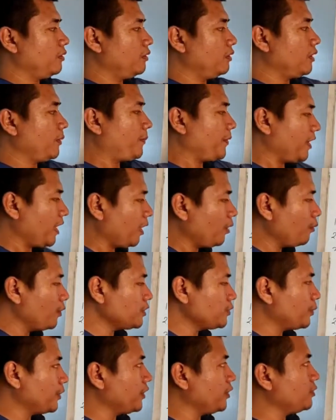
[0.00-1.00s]
The pronoun which
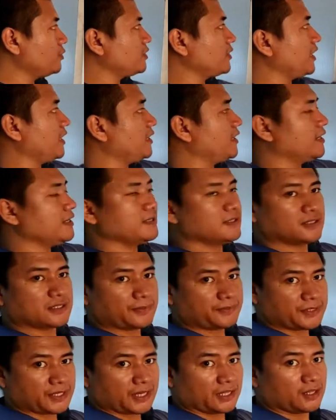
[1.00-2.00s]
we use in the
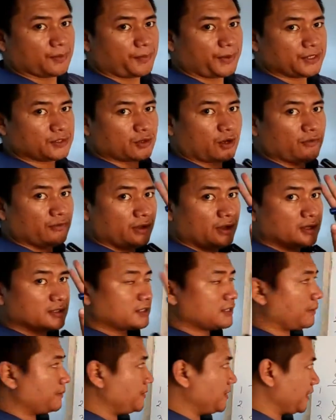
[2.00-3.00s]
subject, in the place of
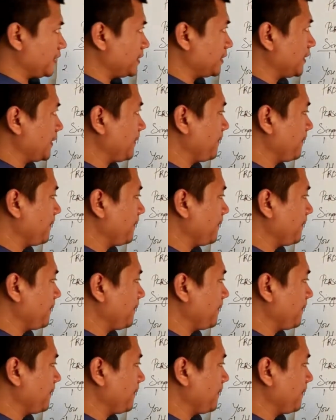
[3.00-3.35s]
subject.